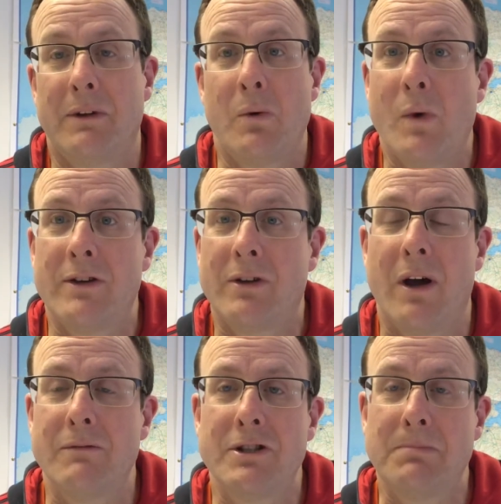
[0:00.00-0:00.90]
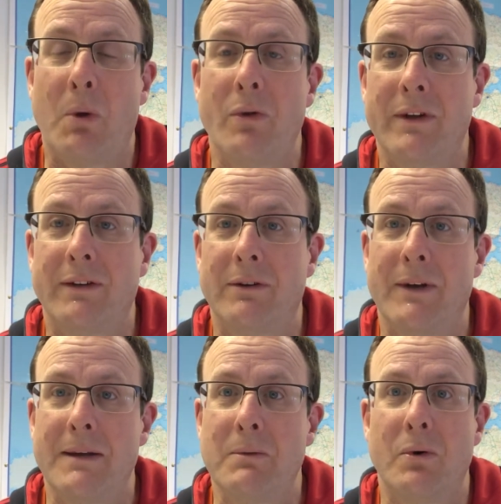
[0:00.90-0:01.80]
Don't waste time responding to
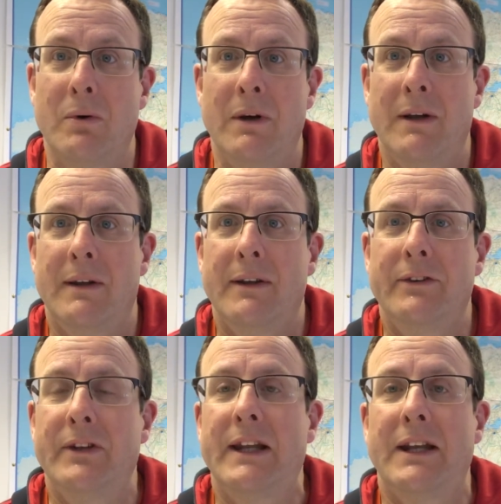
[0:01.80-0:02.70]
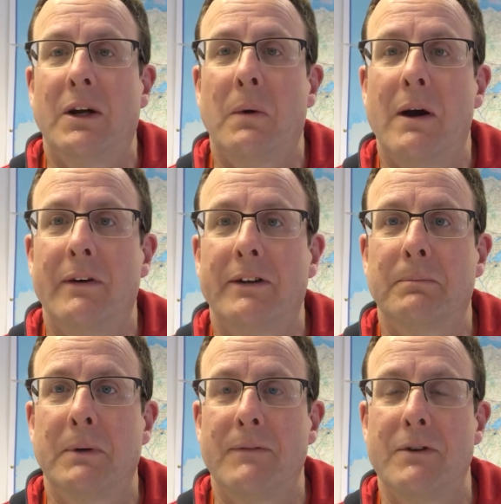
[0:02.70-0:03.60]
any more silly inquiries.
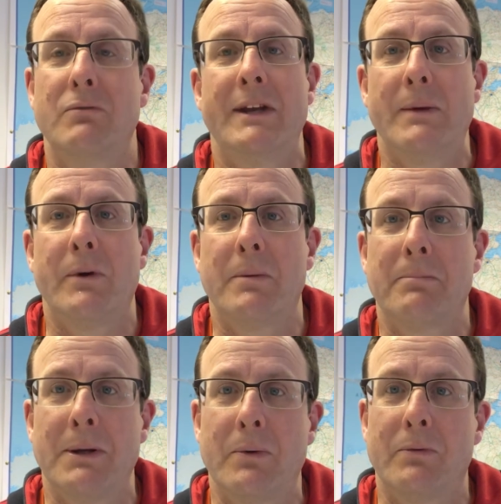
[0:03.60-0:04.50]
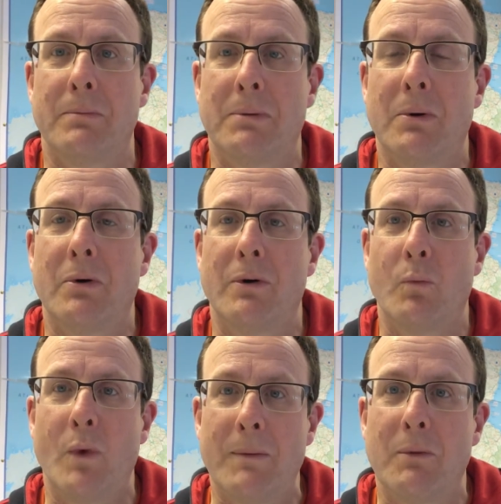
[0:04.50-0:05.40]
But if you really want to build rapport
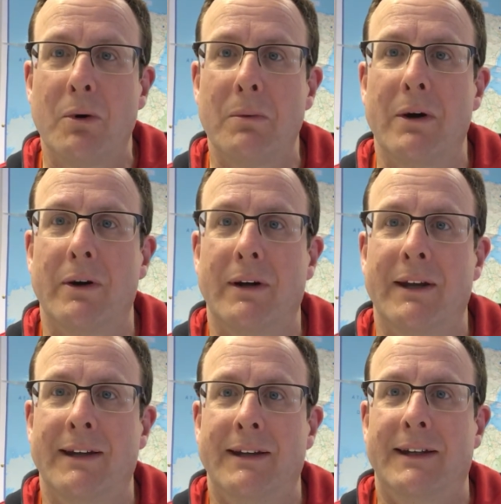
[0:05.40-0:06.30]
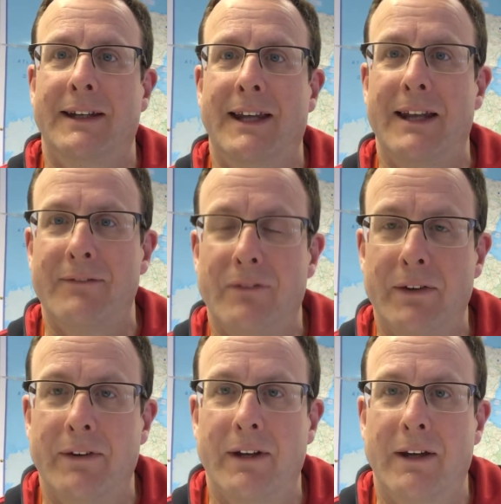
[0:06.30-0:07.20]
and win more work, get in
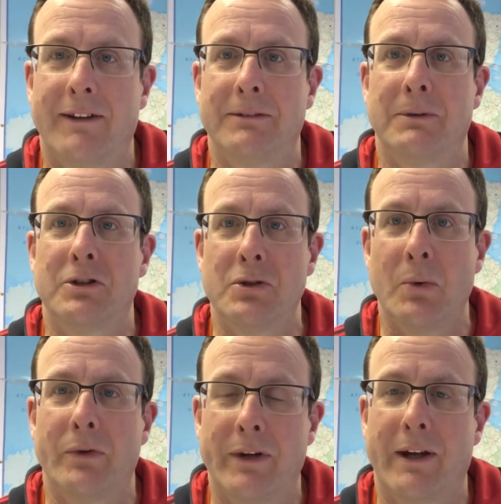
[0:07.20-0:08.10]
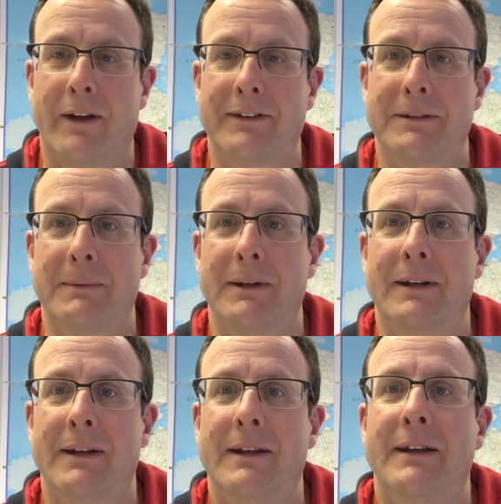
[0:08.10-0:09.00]
front of the customer, talk to the customer,
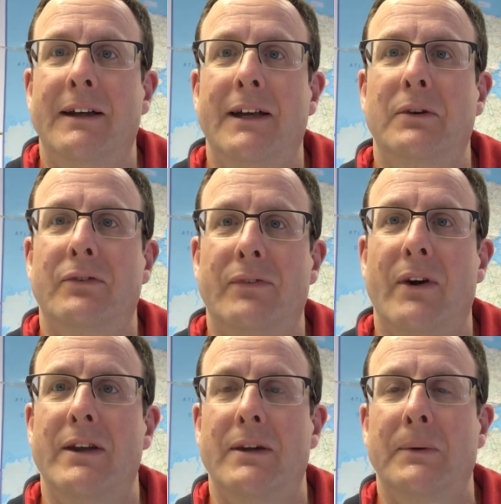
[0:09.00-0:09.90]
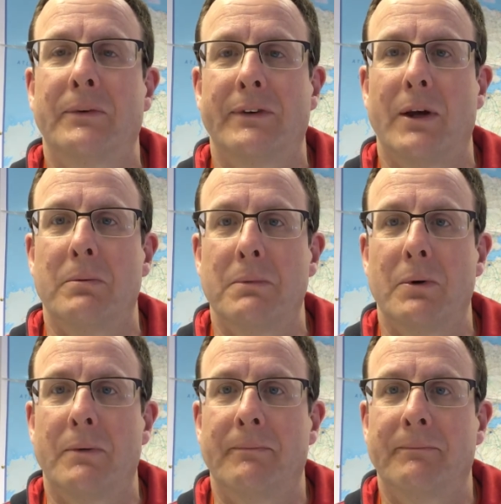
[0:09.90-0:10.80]
and you'll find that you'll sell
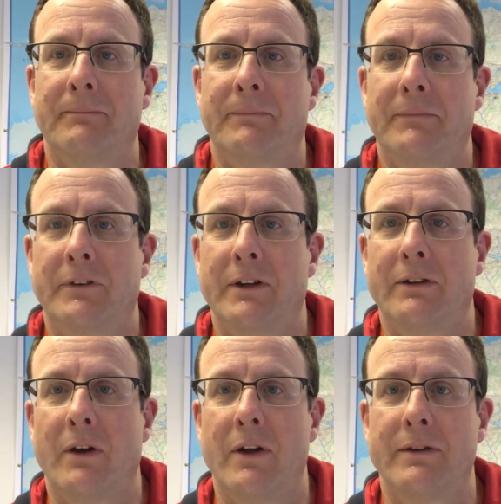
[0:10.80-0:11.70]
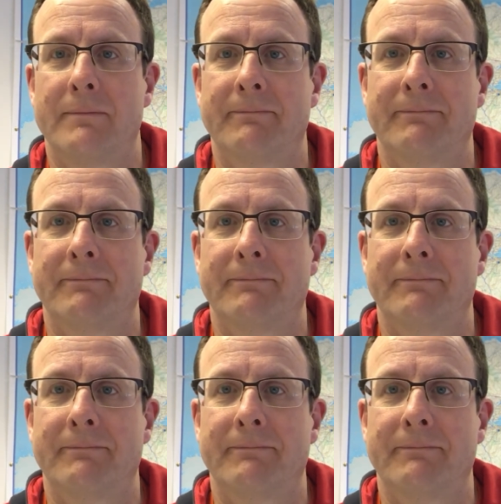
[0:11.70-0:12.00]
more. Cheers, guys.